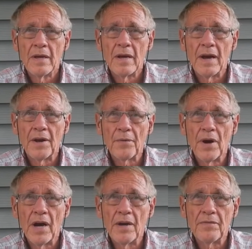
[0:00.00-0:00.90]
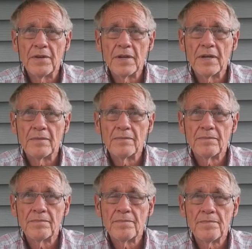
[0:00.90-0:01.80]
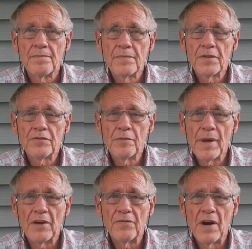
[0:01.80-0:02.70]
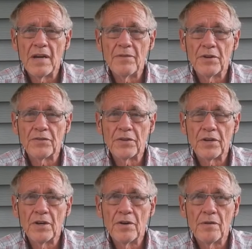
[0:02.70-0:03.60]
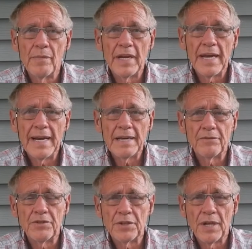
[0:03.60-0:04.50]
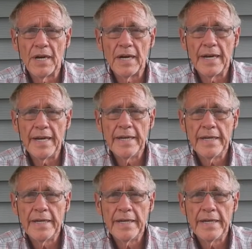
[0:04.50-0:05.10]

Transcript: I arrived just about 5 years ago in the beginning of July